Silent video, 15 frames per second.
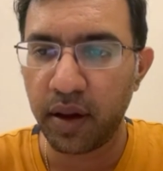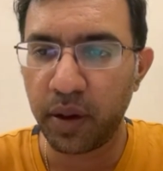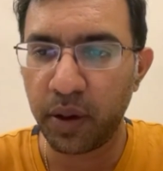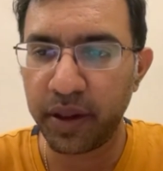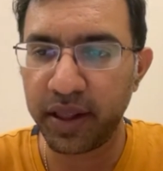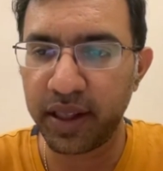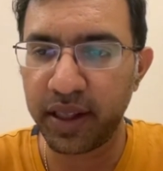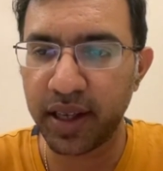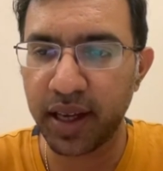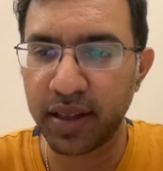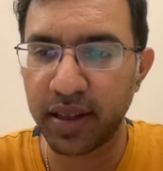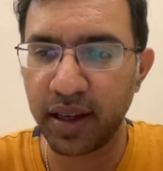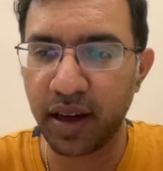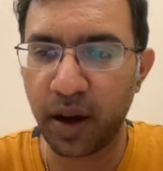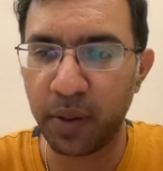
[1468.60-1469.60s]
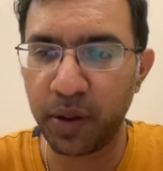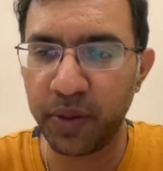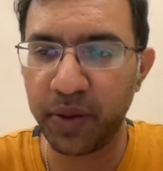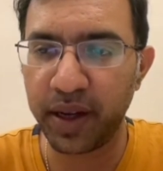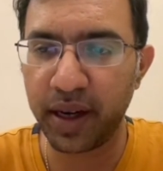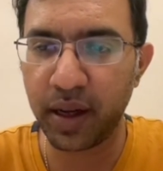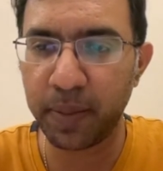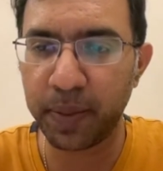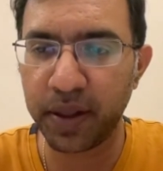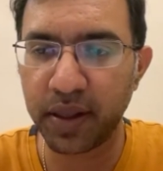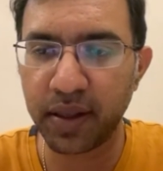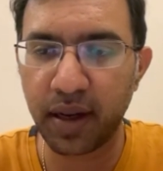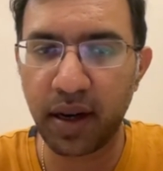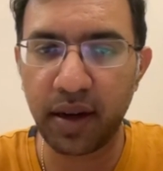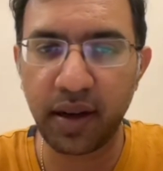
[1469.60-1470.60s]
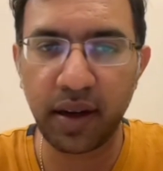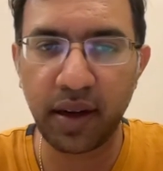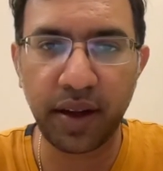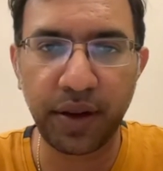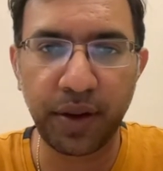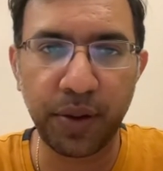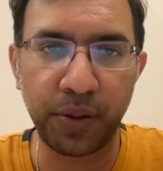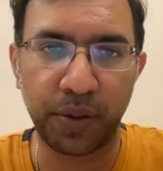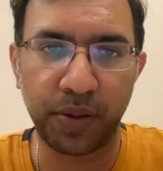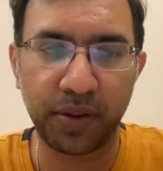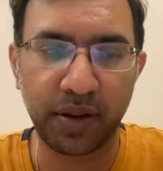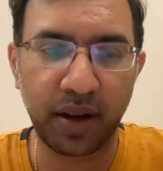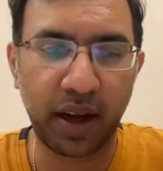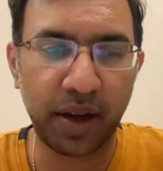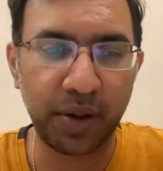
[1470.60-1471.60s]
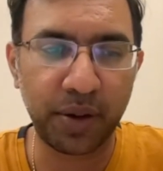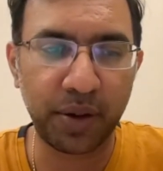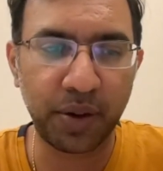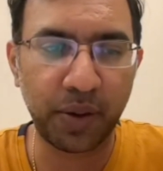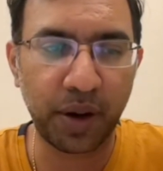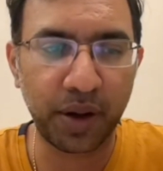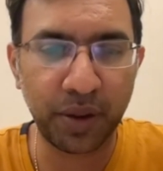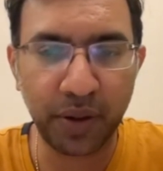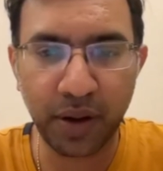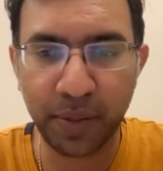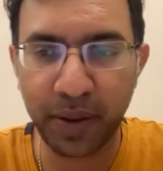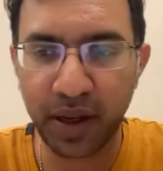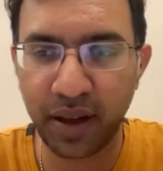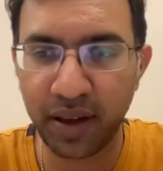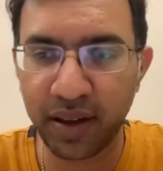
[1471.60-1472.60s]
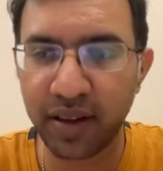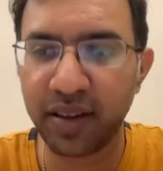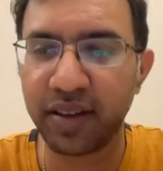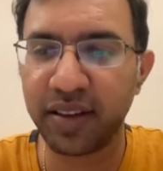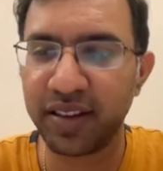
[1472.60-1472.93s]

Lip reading: Rohit is asking, how do we get a personality like you? I don't know what you are meaning.